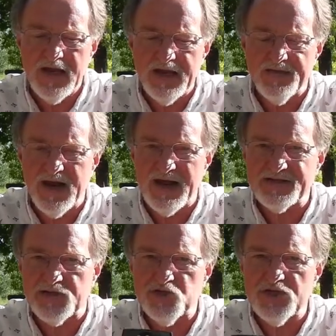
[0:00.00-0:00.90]
And then it
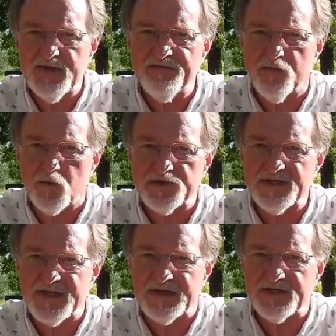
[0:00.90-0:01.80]
has a G-force
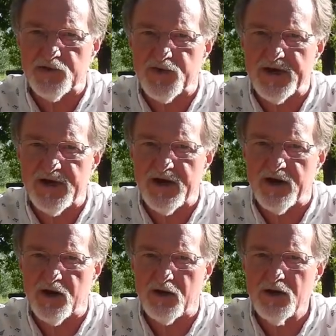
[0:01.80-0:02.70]
sensor in
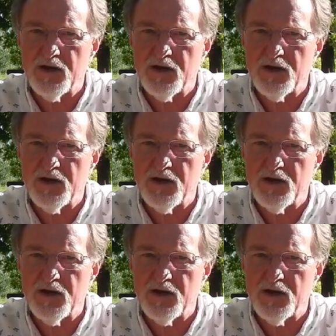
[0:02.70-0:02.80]
here,